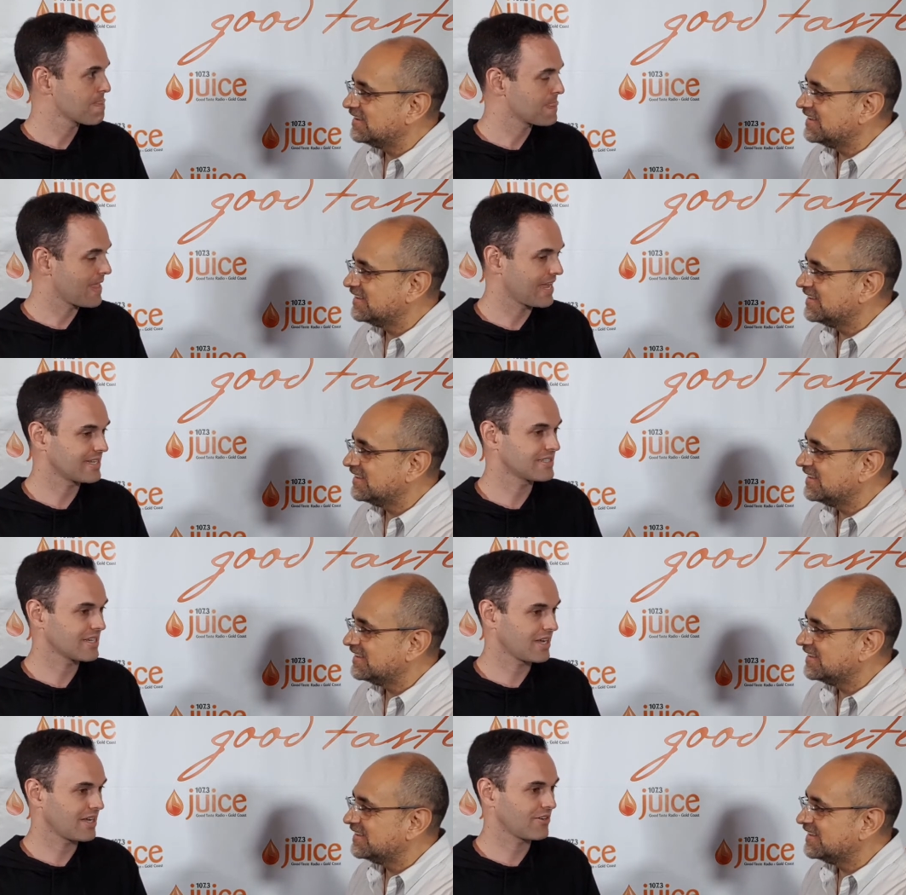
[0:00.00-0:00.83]
Speaker 1: And
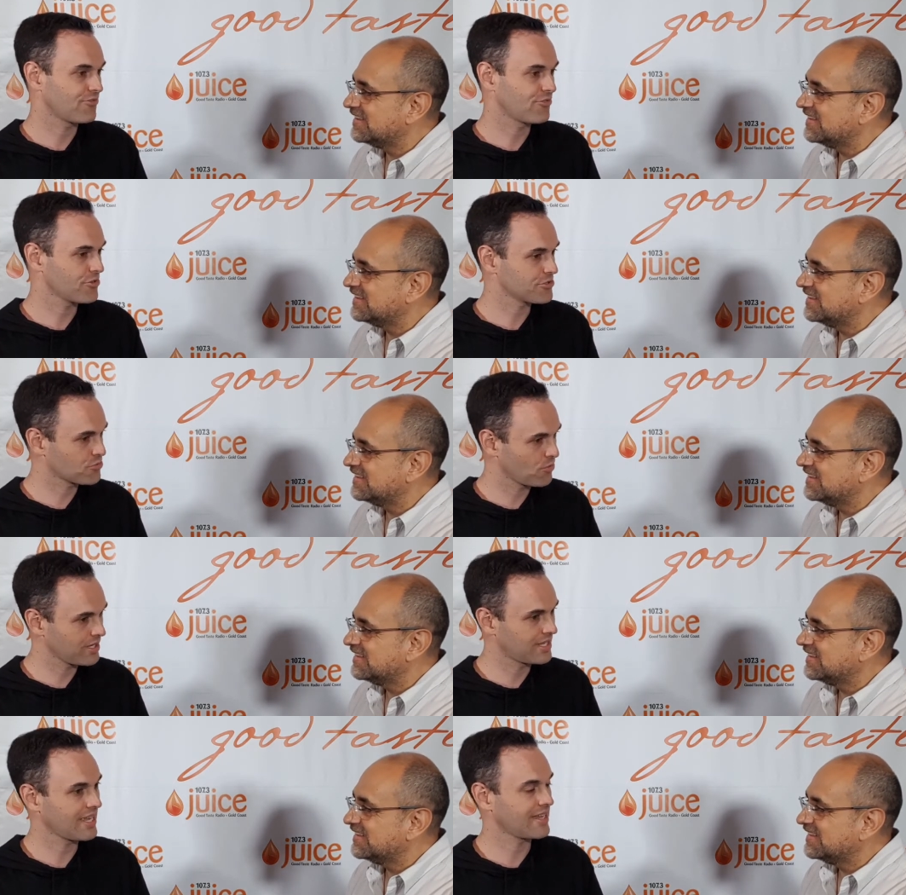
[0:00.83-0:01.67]
uh, first
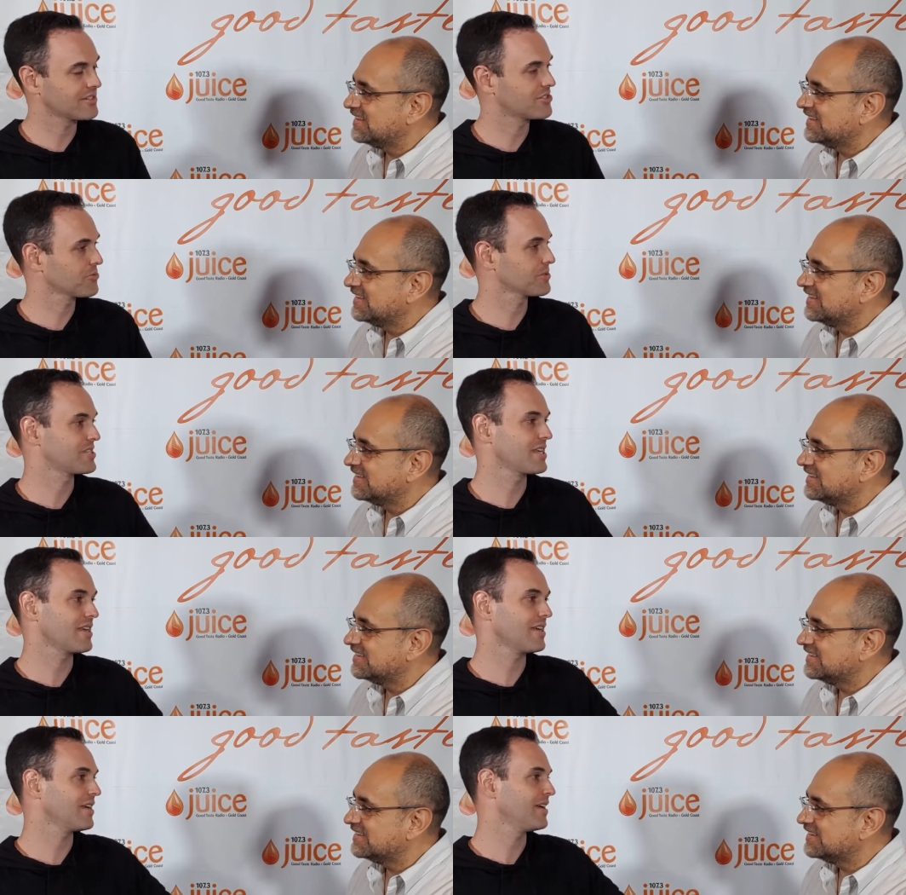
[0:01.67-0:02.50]
weekend she was
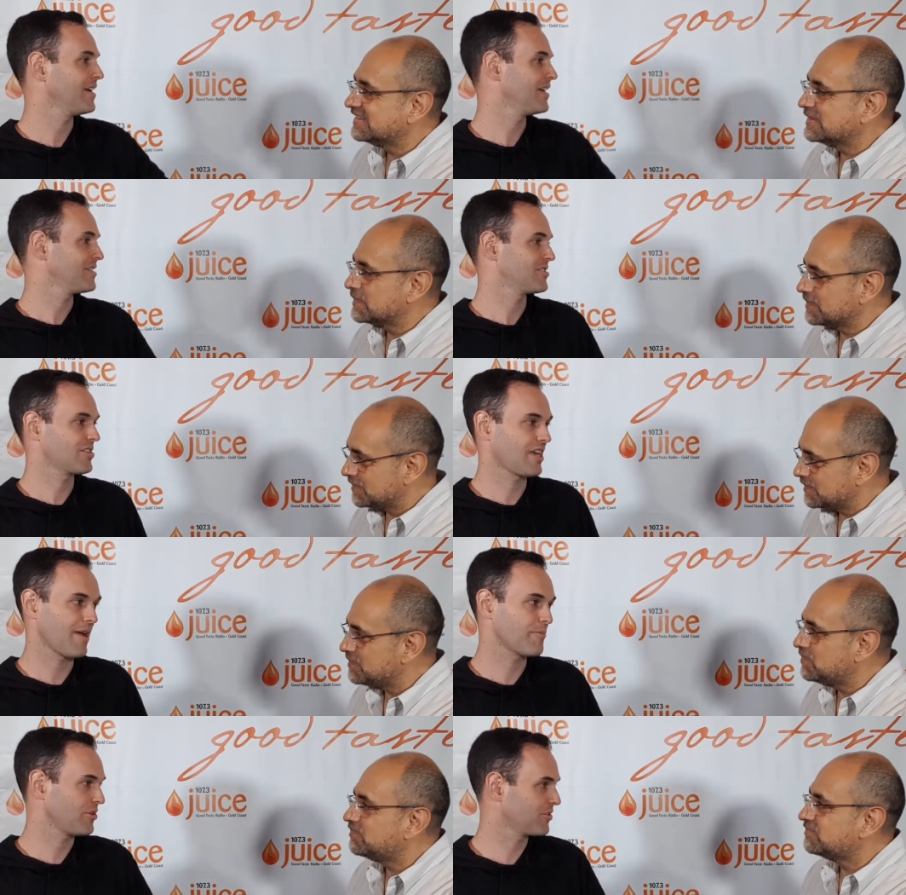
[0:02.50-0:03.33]
here, she
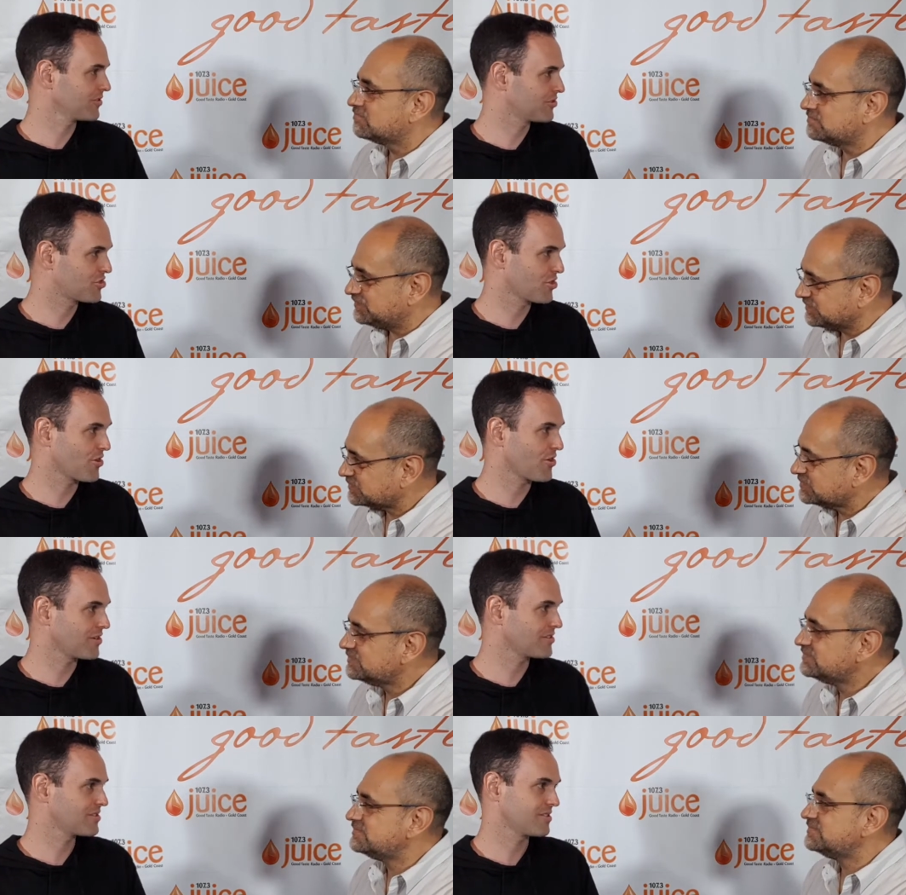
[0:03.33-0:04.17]
came along to
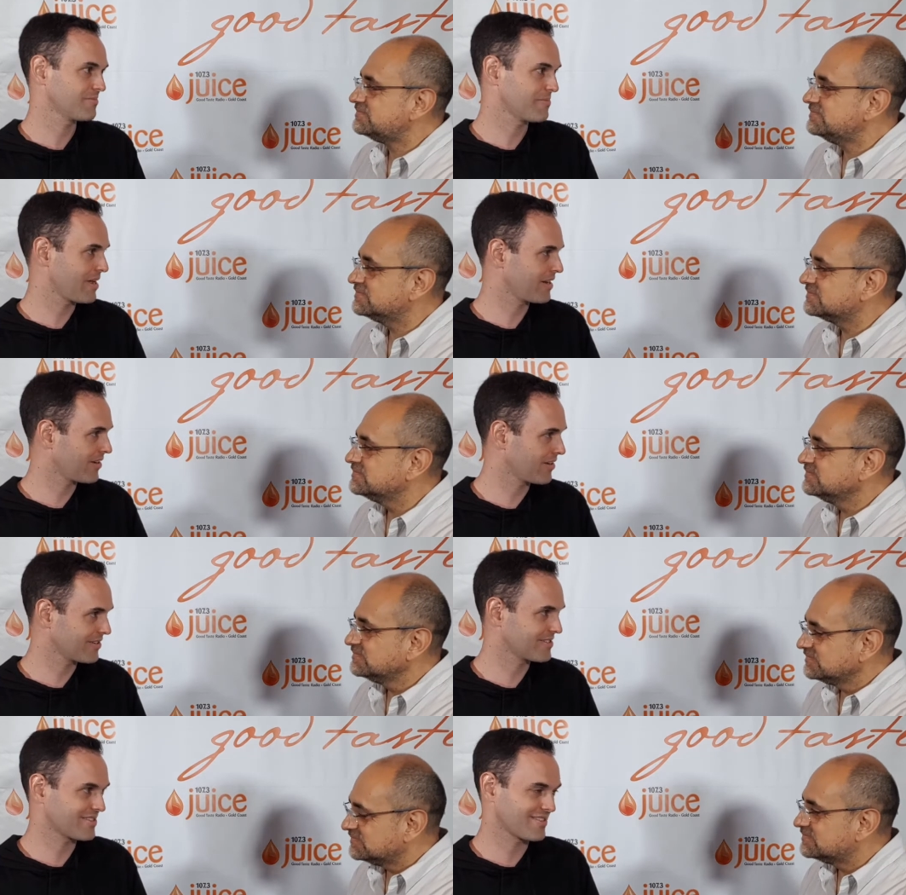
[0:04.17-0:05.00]
church, met her,
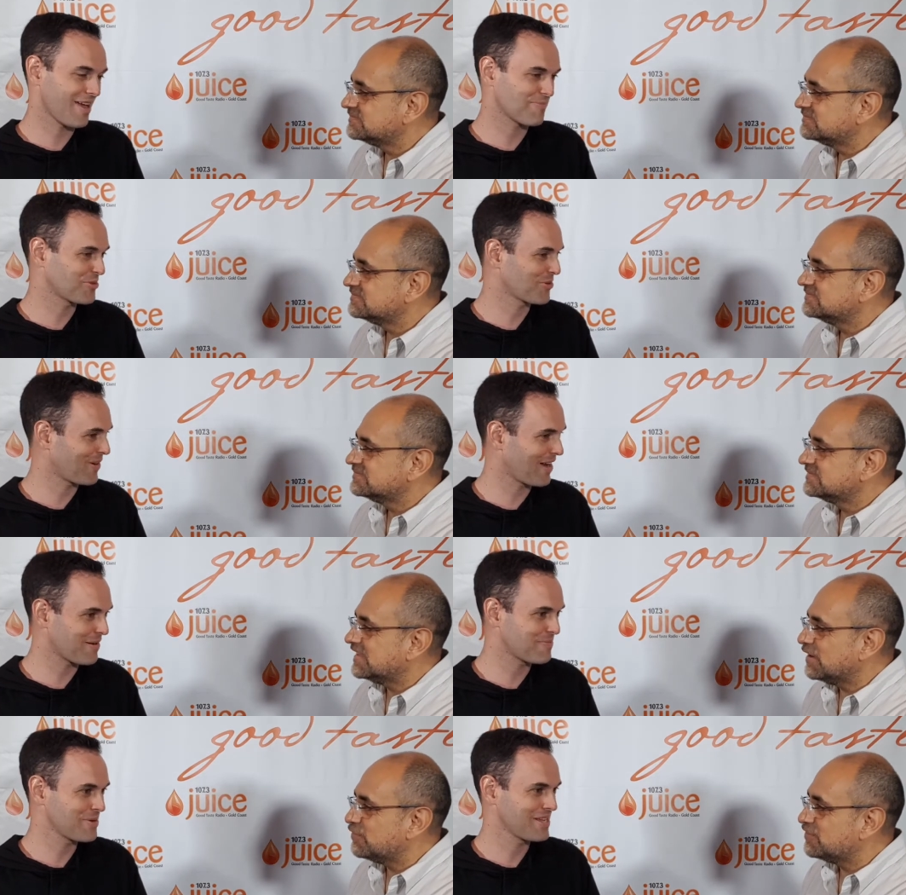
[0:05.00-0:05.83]
snapped her up.
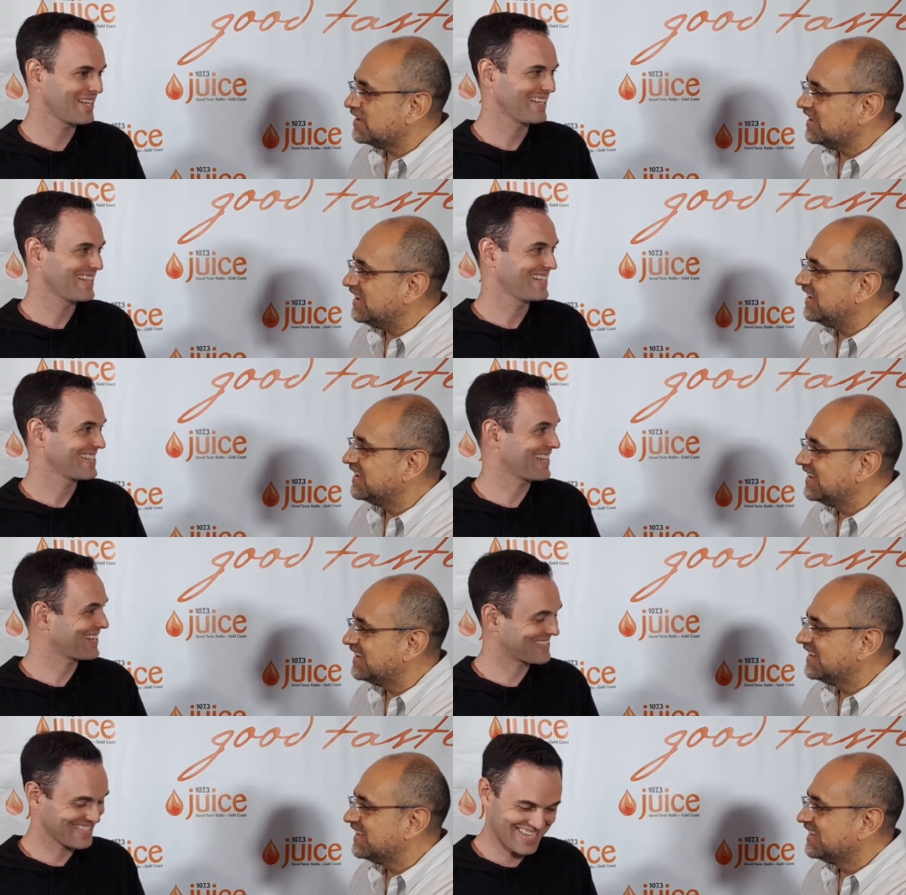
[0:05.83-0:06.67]
That was it. That
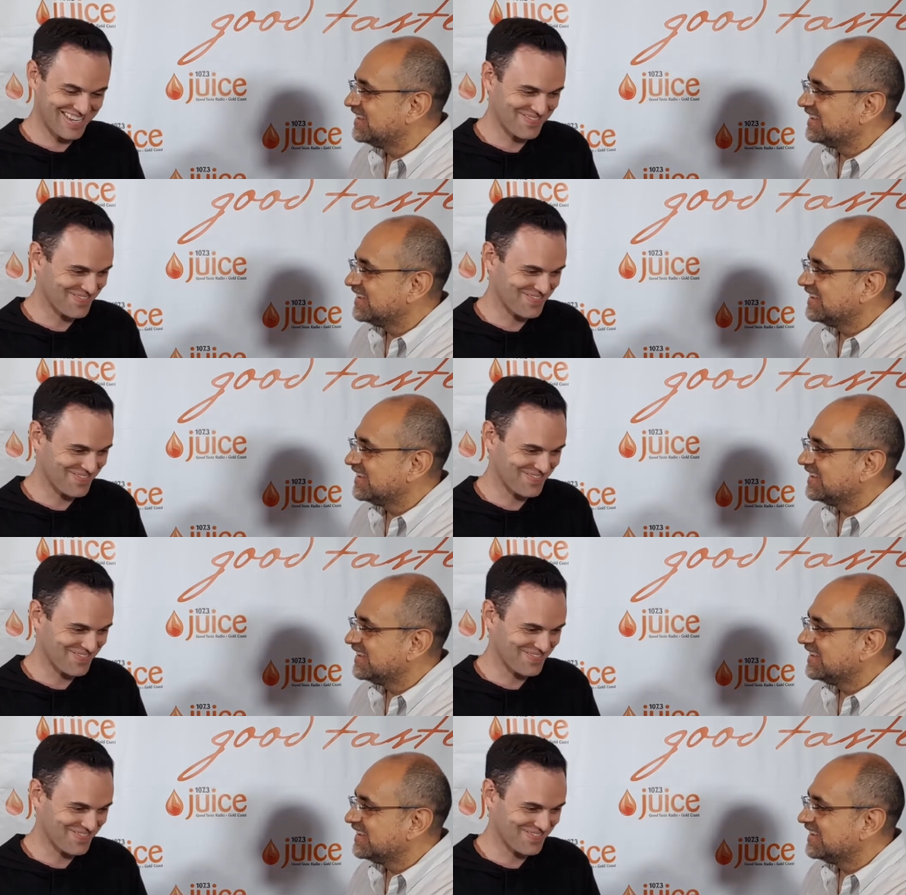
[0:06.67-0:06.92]
was it,